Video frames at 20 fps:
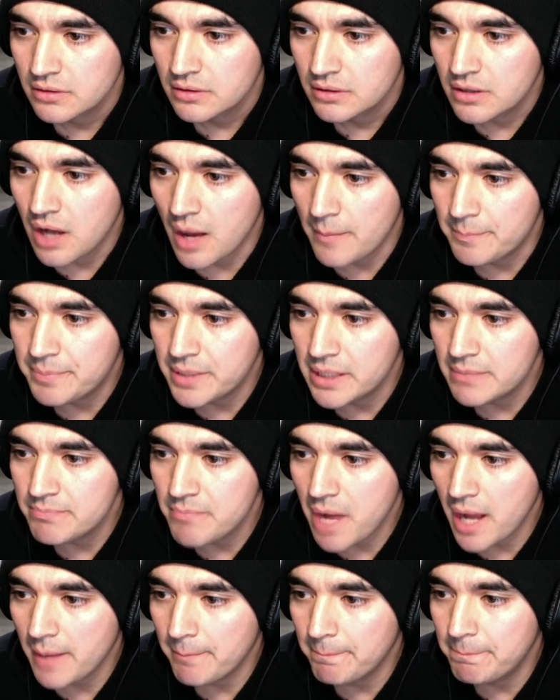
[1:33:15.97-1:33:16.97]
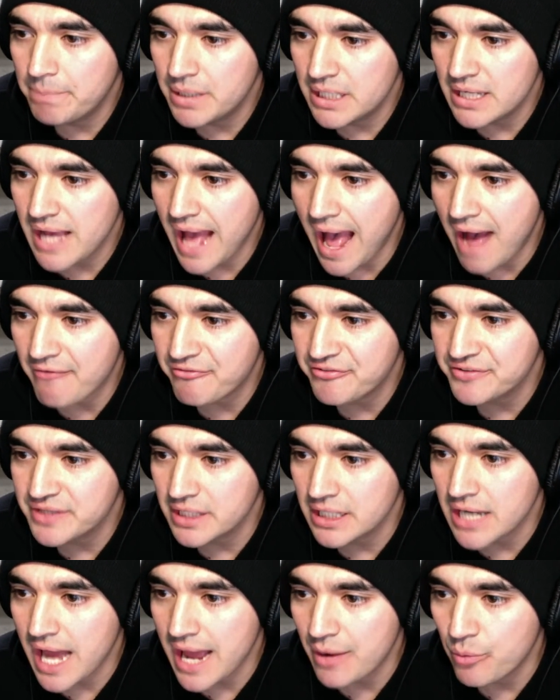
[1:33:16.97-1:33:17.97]
Khabib might beat half of
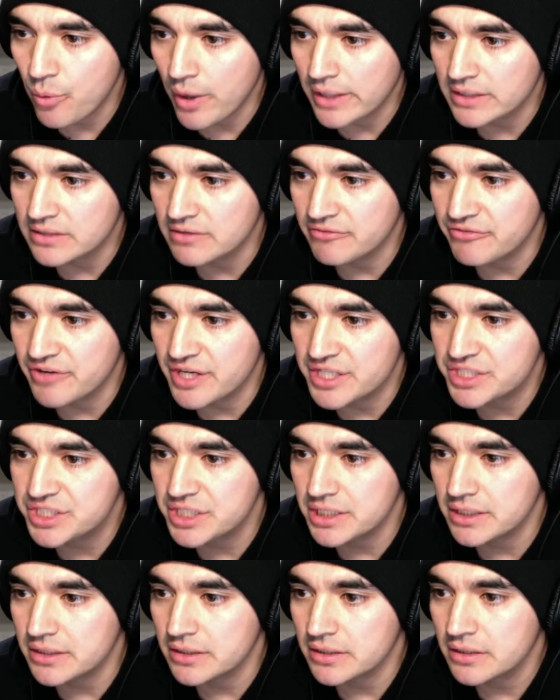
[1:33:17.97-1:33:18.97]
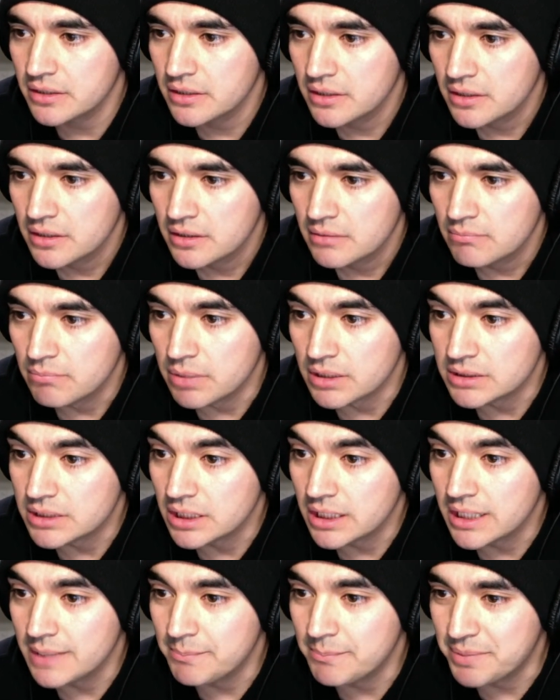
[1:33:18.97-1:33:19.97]
the lightweight division, but
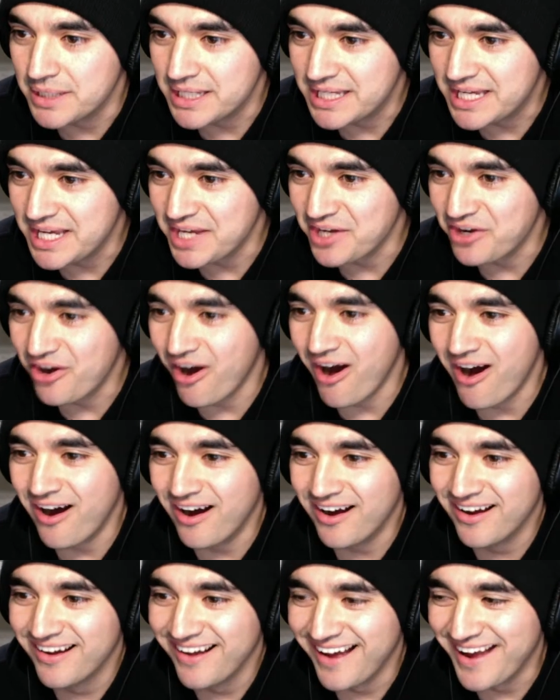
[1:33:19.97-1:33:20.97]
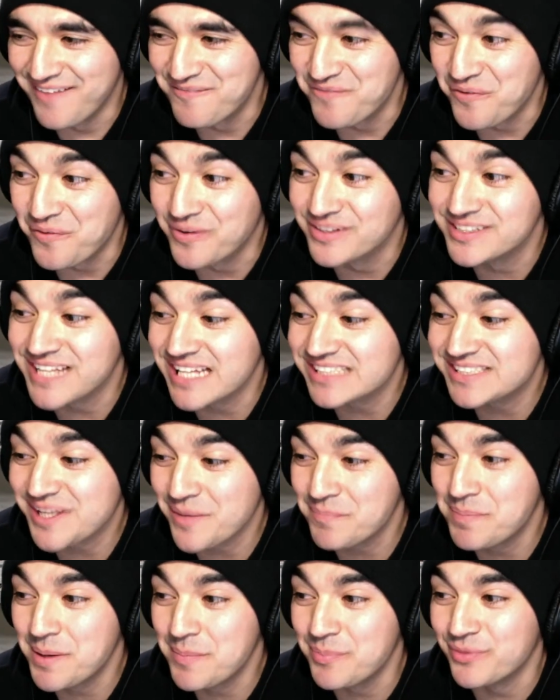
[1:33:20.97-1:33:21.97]
did he beat King Kong? Hey, for us, that's
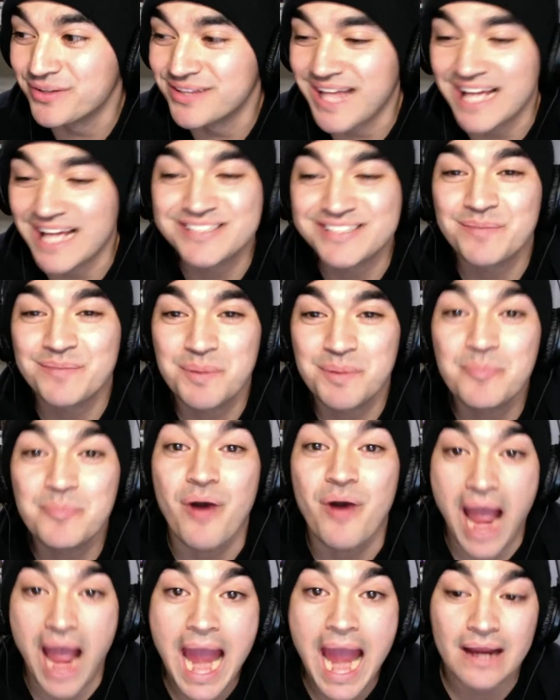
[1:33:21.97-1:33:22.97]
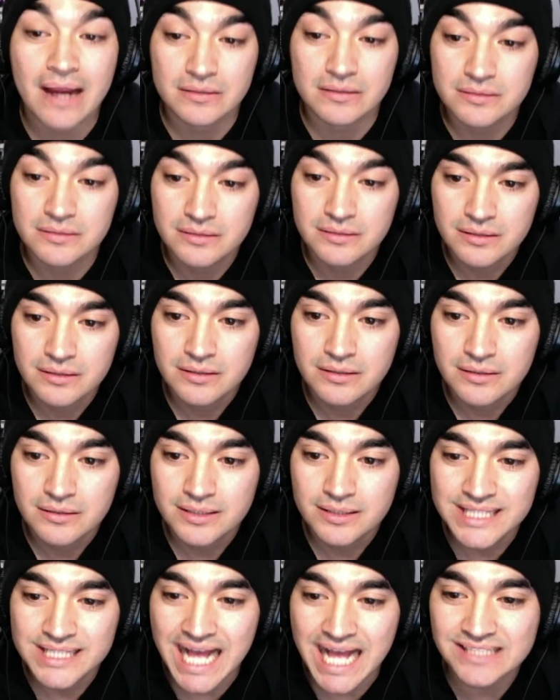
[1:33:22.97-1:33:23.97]
how people act.
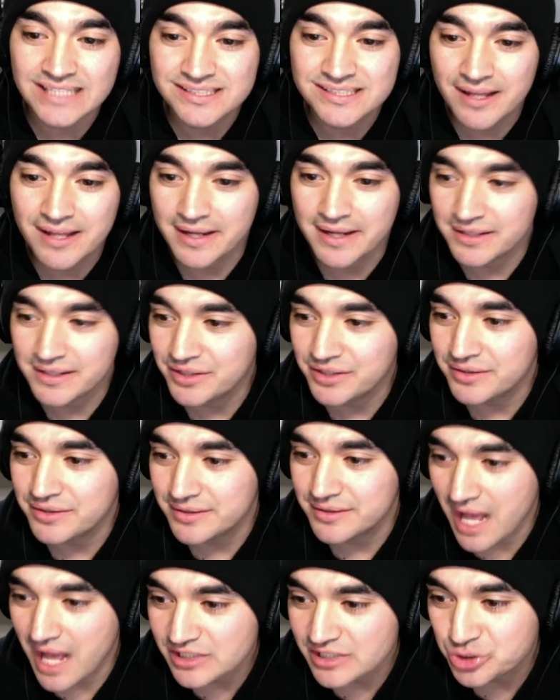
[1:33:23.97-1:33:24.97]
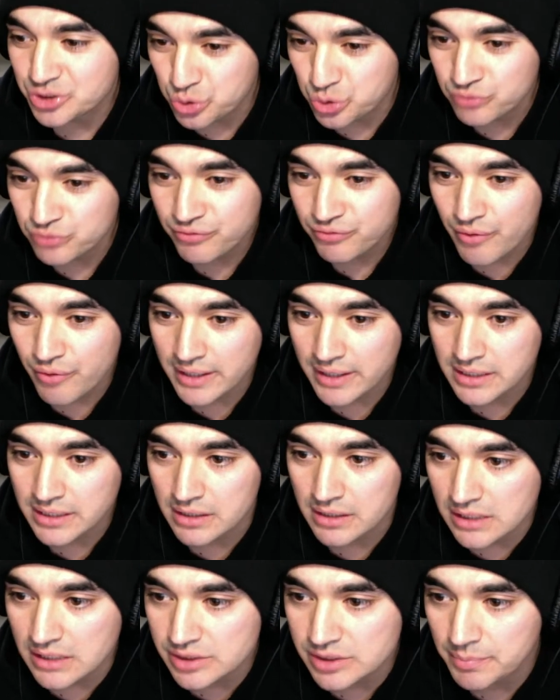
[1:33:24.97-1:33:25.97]
That's truthful right
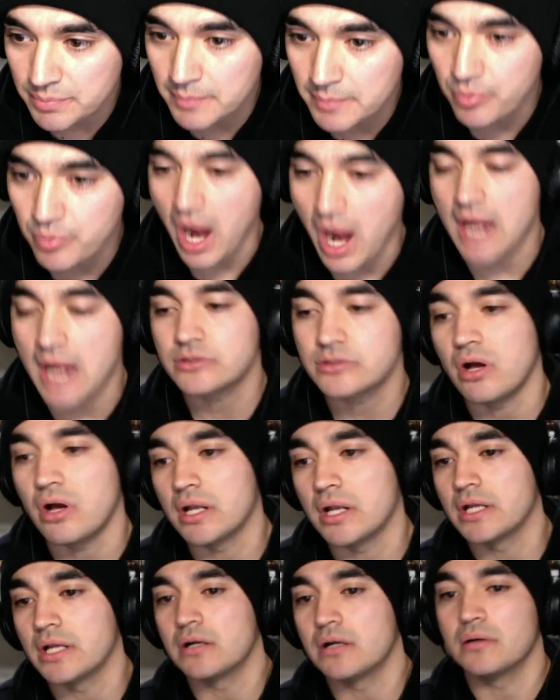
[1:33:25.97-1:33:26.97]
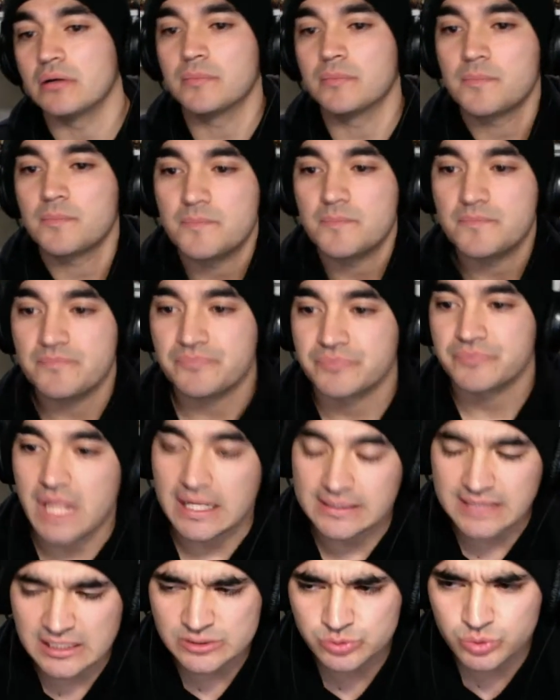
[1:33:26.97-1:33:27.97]
there. That's how people act on here.
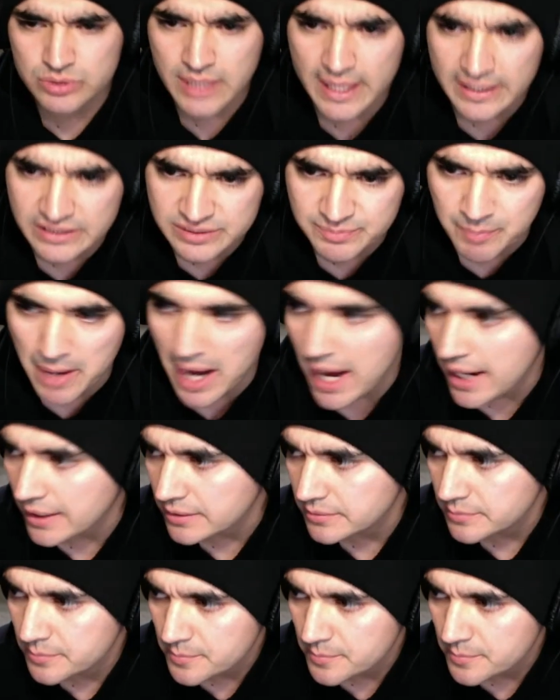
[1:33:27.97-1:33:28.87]
Like, that's what they expect.